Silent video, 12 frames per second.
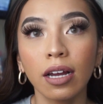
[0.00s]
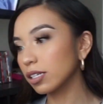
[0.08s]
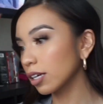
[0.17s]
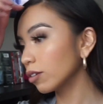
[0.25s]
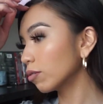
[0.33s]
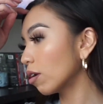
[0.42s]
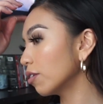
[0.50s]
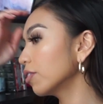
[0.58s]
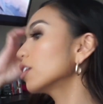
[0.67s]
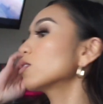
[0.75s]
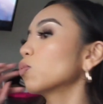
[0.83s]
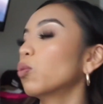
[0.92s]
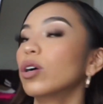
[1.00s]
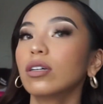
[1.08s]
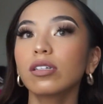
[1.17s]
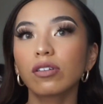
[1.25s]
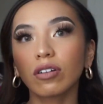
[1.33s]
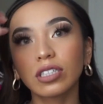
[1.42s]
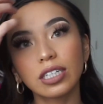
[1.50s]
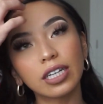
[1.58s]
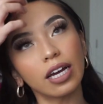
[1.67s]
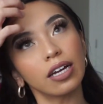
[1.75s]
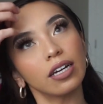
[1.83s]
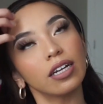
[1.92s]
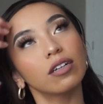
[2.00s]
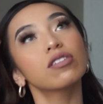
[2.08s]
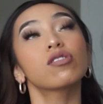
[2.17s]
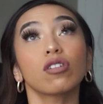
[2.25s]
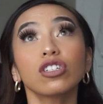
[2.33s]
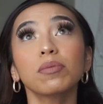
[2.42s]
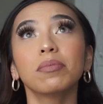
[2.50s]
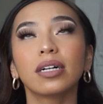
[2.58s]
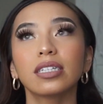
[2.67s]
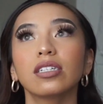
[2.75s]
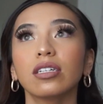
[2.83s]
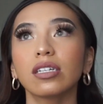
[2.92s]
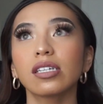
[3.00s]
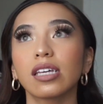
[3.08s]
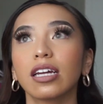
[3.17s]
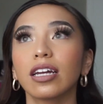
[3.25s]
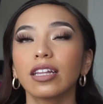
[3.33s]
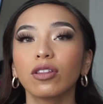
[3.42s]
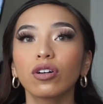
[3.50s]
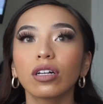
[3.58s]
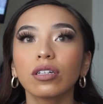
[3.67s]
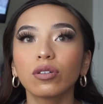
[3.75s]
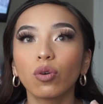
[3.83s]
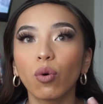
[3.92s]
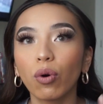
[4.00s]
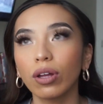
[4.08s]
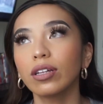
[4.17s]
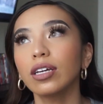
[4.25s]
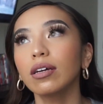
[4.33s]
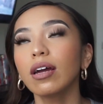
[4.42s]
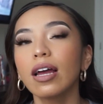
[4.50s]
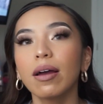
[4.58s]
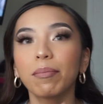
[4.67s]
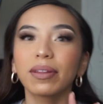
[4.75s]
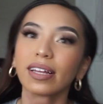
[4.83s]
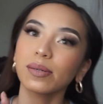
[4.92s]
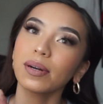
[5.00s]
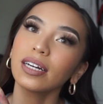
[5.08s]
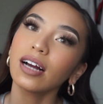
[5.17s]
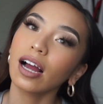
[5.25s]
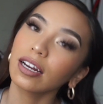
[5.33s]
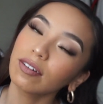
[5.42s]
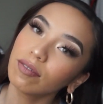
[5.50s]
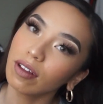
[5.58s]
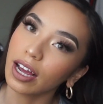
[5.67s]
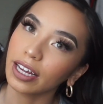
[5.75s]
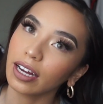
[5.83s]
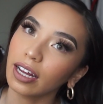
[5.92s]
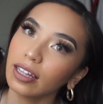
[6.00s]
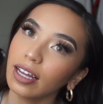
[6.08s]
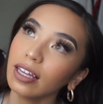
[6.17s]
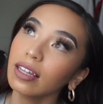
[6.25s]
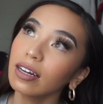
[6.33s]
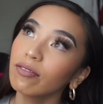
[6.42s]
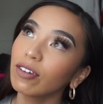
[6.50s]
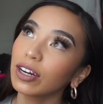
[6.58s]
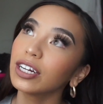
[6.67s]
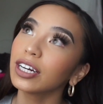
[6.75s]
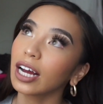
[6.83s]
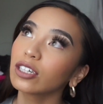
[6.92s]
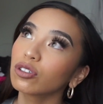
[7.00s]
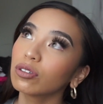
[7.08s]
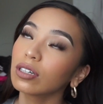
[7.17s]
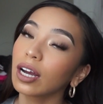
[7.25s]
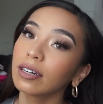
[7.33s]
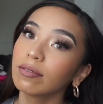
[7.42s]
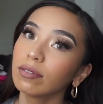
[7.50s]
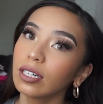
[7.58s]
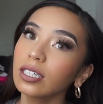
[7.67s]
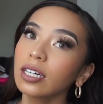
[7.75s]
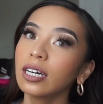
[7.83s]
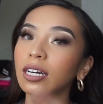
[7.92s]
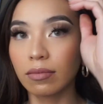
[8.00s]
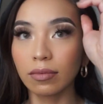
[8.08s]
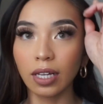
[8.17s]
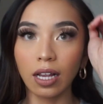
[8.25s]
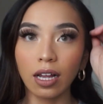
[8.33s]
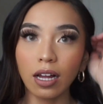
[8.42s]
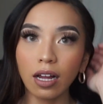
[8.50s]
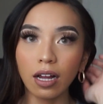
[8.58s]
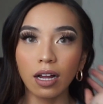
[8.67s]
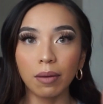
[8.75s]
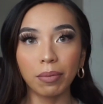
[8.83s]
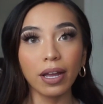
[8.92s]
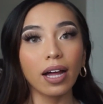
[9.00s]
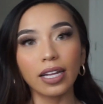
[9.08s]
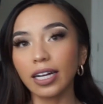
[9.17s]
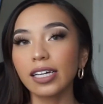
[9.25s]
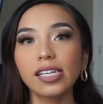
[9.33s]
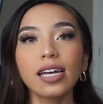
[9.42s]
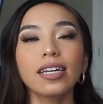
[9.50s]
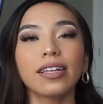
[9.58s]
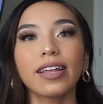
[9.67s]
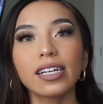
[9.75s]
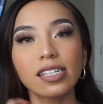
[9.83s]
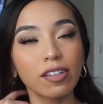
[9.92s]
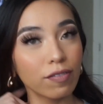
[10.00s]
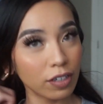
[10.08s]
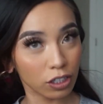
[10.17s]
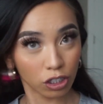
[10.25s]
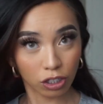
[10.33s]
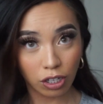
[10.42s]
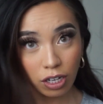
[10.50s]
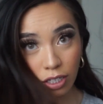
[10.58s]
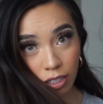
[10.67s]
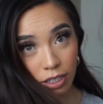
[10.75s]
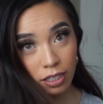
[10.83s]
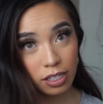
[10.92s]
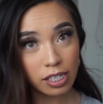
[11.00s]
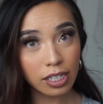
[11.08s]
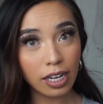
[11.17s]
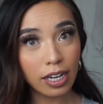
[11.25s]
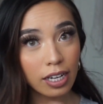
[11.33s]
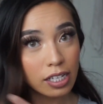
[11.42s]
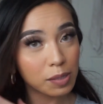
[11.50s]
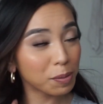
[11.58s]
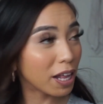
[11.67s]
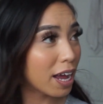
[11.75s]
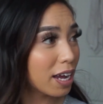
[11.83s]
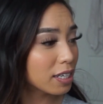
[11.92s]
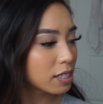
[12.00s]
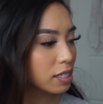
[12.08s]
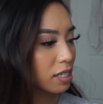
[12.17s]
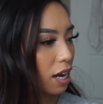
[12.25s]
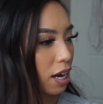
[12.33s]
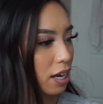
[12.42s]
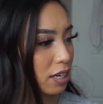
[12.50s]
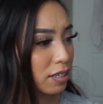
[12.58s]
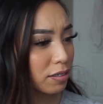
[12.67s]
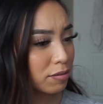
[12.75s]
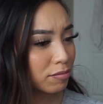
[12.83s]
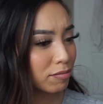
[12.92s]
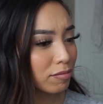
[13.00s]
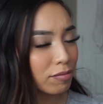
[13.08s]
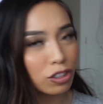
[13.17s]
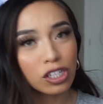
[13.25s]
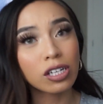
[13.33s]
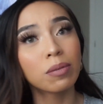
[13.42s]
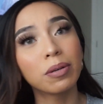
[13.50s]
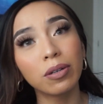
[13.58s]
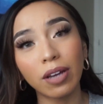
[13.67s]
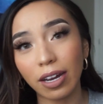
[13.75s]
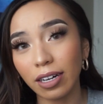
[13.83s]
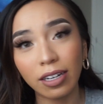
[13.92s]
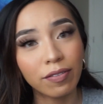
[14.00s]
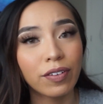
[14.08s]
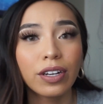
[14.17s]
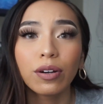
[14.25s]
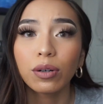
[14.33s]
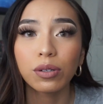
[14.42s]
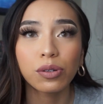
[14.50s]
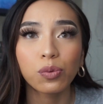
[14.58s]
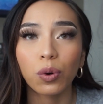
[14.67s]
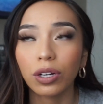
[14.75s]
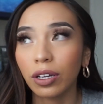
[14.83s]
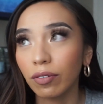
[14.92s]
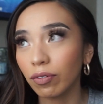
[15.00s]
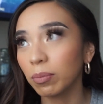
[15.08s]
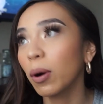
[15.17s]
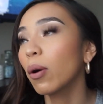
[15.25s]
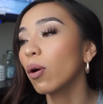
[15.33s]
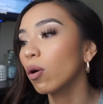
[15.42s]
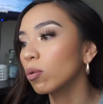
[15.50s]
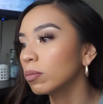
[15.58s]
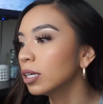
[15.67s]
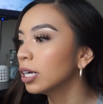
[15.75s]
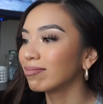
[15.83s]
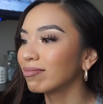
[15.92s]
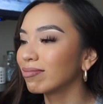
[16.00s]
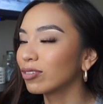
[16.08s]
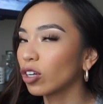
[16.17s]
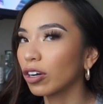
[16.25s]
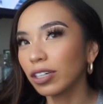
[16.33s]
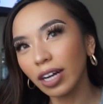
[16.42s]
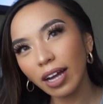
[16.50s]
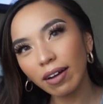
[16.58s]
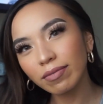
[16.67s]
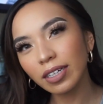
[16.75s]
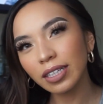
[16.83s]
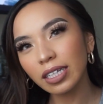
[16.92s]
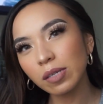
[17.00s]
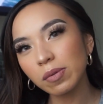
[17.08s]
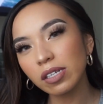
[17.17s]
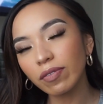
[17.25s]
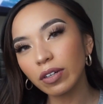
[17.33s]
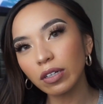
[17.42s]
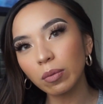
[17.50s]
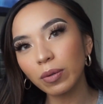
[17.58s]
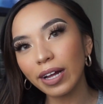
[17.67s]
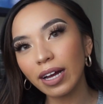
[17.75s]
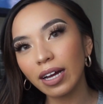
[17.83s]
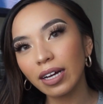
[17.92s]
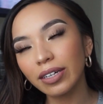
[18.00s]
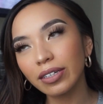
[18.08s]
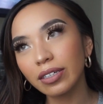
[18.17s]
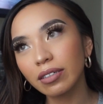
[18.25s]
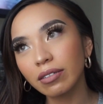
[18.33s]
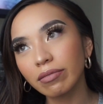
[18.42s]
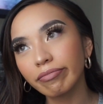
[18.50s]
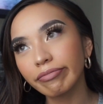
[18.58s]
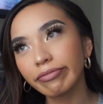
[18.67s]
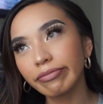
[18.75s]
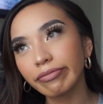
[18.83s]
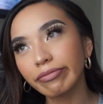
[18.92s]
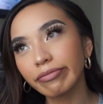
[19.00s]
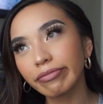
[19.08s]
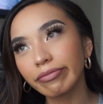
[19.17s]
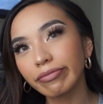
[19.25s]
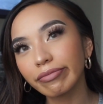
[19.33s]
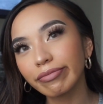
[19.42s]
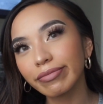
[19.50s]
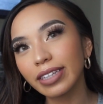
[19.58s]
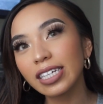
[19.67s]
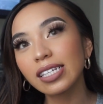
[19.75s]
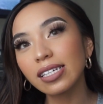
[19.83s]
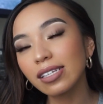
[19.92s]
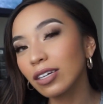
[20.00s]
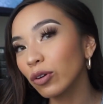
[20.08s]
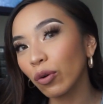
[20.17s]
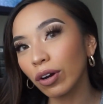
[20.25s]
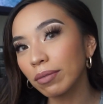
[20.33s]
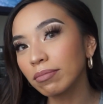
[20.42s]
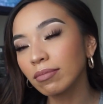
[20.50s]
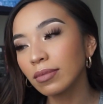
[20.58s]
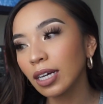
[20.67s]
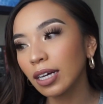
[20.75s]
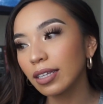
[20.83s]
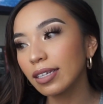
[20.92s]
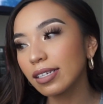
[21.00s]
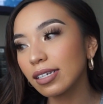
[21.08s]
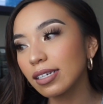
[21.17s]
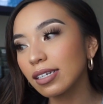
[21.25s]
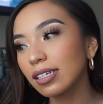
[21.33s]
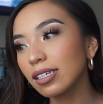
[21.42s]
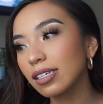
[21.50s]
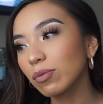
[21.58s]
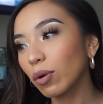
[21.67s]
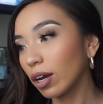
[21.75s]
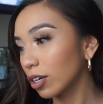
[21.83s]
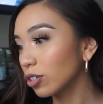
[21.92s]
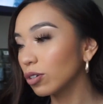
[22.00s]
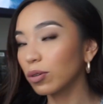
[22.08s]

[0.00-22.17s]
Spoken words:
Later on, this will start to it'll start to melt into the skin and look a little oily, but that's what I kind of like. I like the very natural kind of look. But yeah, like I said, that's the finished look. Today's plans, I'm just gonna be editing videos, working from home. John and I have nothing specifically planned. This is the norm. This is what I do.